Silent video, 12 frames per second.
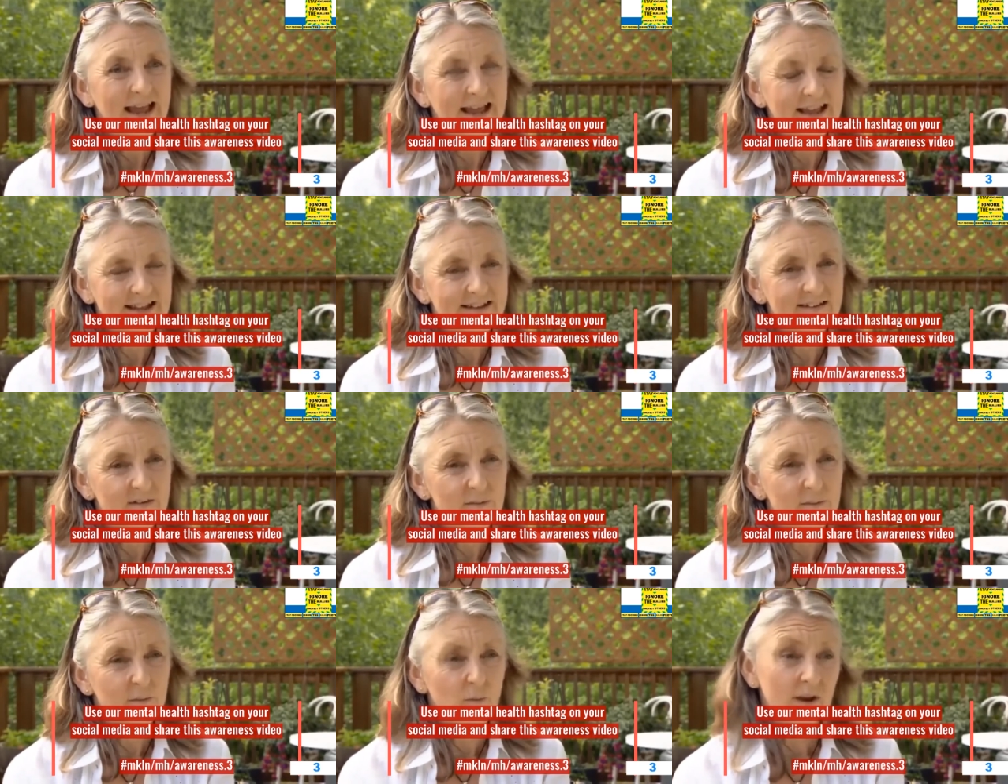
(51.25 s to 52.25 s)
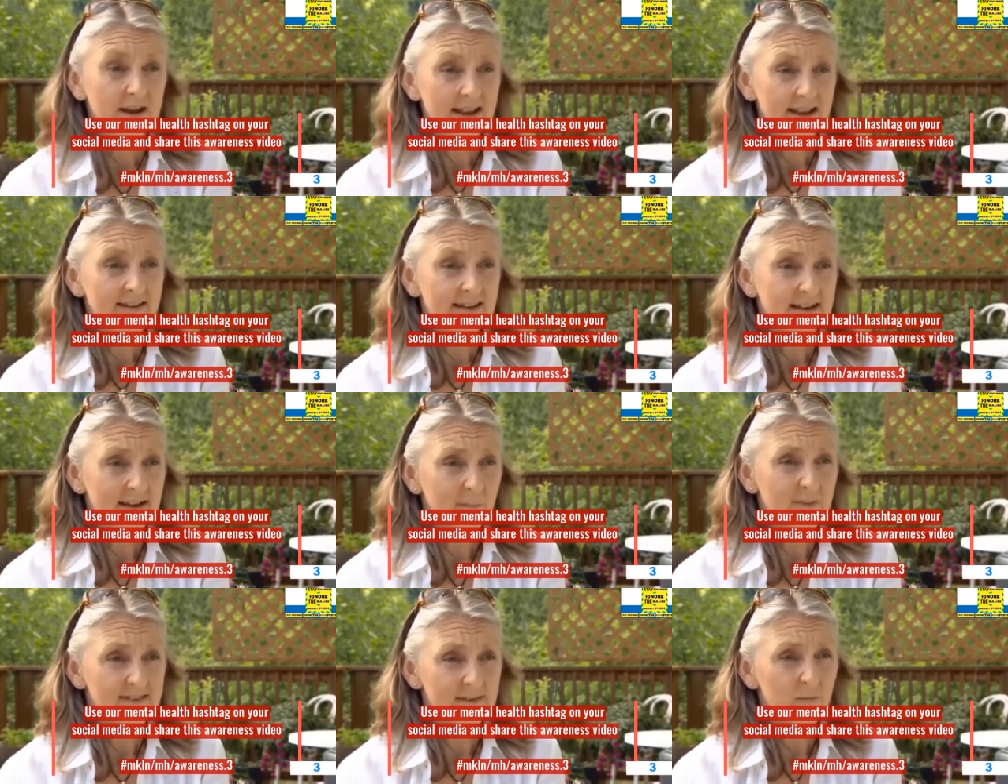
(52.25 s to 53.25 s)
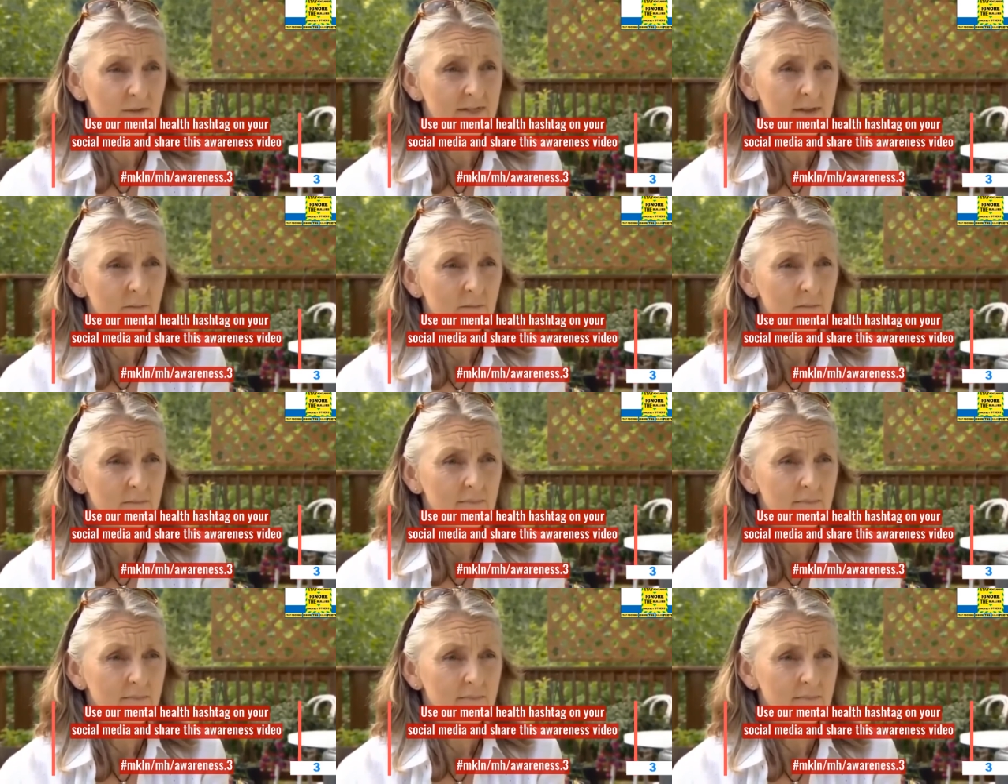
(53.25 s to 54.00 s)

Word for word: And when he did come and sit with them,